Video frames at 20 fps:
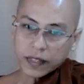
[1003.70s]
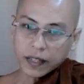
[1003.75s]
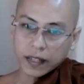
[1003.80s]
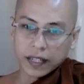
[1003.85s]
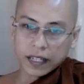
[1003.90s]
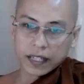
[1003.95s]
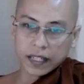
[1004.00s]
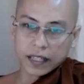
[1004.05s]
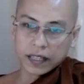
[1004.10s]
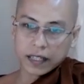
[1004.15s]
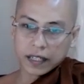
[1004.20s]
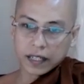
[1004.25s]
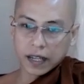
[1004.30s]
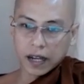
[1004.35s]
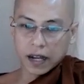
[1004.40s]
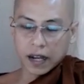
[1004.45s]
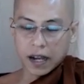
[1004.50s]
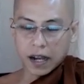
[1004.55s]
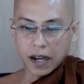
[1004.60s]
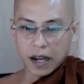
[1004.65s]
In the
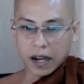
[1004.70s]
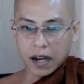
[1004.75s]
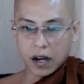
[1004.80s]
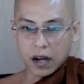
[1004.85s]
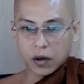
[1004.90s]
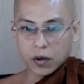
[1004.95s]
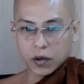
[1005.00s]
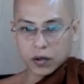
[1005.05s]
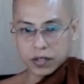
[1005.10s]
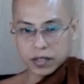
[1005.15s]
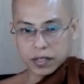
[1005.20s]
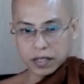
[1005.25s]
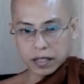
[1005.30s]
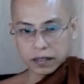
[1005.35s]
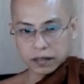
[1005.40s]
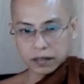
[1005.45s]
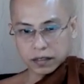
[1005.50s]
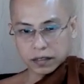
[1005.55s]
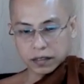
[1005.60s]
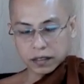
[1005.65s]

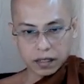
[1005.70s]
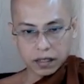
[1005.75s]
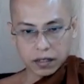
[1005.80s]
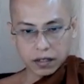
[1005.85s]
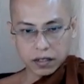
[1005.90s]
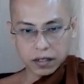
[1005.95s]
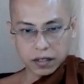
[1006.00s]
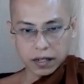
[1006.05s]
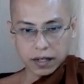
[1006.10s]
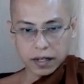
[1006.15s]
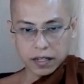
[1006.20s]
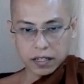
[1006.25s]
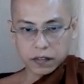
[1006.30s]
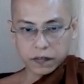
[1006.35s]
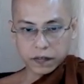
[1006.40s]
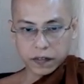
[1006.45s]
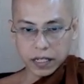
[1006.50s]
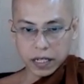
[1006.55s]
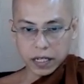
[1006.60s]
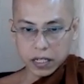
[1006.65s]
unwholesome
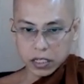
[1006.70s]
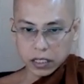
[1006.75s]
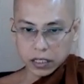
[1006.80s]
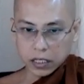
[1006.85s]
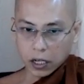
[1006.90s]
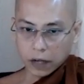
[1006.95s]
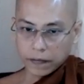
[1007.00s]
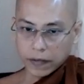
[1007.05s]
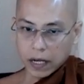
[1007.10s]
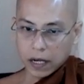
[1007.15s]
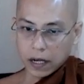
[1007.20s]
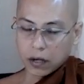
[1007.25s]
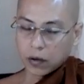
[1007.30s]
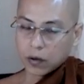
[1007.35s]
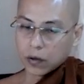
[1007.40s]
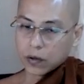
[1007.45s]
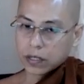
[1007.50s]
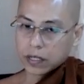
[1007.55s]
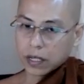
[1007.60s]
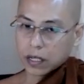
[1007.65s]
classification of
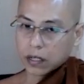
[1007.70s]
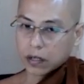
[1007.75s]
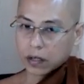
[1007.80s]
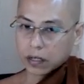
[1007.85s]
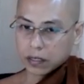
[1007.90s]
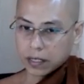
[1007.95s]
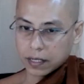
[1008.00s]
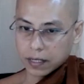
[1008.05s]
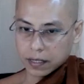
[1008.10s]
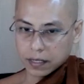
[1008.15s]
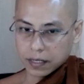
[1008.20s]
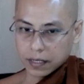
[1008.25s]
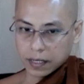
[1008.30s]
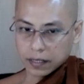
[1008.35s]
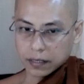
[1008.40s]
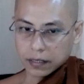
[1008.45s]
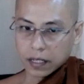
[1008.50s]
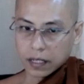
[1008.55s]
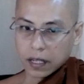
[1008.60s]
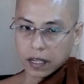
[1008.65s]
unwholesome
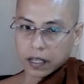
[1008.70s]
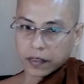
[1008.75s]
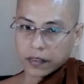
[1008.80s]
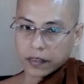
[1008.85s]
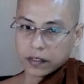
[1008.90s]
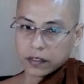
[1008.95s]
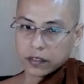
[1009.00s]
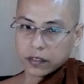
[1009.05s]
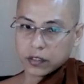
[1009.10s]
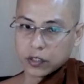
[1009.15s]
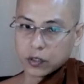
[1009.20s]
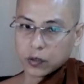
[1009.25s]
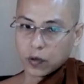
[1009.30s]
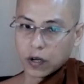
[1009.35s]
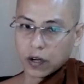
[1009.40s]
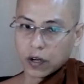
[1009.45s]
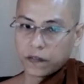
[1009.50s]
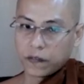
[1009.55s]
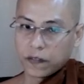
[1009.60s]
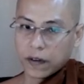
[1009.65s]
consciousness, you
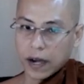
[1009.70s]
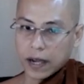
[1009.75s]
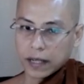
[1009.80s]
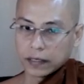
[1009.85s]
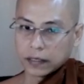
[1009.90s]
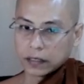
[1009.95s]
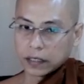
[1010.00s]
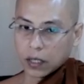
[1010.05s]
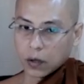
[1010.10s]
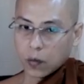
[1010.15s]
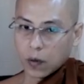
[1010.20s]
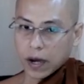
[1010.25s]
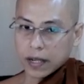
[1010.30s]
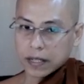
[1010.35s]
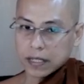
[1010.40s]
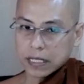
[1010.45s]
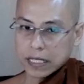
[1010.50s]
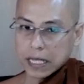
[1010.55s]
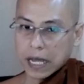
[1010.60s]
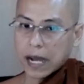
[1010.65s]
will find the
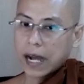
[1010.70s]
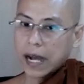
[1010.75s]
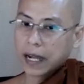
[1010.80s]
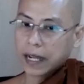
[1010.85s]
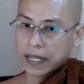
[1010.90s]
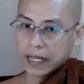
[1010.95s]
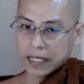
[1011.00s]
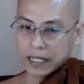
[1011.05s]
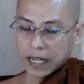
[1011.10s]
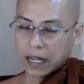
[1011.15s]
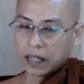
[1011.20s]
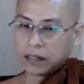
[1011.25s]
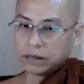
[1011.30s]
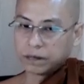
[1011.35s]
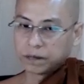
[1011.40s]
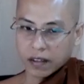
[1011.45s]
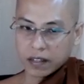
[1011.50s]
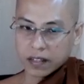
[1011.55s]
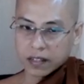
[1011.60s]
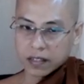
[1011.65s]
word sahagata.
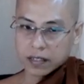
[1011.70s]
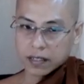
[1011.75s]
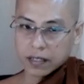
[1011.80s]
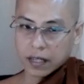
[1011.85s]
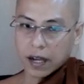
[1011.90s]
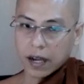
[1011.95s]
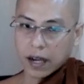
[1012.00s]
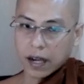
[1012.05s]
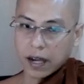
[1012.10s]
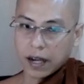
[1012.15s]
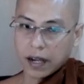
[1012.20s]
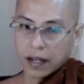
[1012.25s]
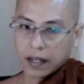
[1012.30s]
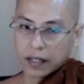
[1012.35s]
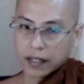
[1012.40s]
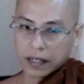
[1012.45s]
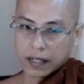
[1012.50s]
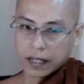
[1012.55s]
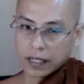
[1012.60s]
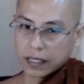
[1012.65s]

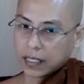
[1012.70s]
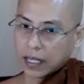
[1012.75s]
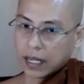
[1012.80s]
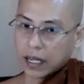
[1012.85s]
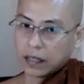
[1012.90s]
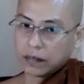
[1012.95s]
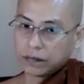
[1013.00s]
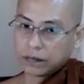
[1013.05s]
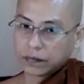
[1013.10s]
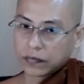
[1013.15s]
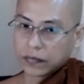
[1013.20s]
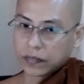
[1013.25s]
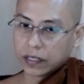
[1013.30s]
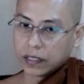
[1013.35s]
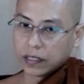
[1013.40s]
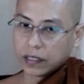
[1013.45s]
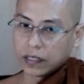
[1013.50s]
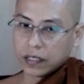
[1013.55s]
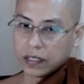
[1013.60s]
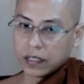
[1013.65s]
Sahagata.
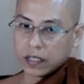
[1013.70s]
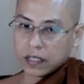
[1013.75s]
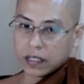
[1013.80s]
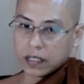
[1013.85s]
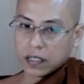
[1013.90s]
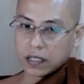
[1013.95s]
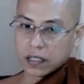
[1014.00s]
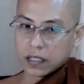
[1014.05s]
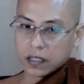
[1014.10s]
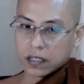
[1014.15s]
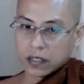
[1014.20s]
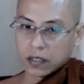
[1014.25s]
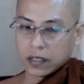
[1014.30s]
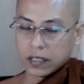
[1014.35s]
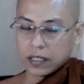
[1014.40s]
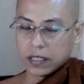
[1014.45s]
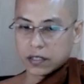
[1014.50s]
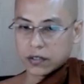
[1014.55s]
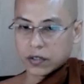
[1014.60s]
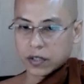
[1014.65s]
So
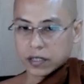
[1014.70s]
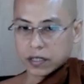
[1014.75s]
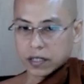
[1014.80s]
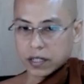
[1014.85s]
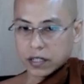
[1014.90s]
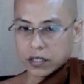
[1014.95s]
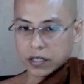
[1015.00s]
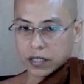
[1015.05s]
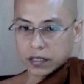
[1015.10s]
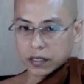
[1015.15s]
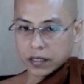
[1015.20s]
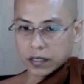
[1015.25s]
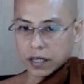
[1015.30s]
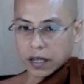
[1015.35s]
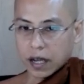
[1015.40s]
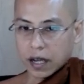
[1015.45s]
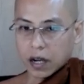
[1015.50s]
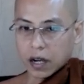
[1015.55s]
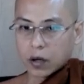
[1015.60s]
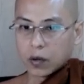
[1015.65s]
in translation,
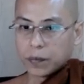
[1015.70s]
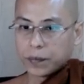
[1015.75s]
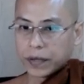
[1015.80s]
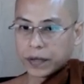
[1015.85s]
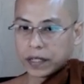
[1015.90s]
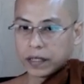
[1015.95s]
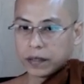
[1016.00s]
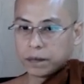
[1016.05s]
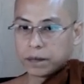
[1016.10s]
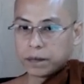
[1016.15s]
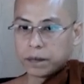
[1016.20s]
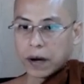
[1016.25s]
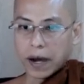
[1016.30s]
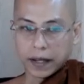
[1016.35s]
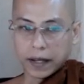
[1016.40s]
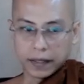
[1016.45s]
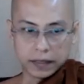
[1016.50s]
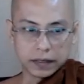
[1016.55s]
accompanied by.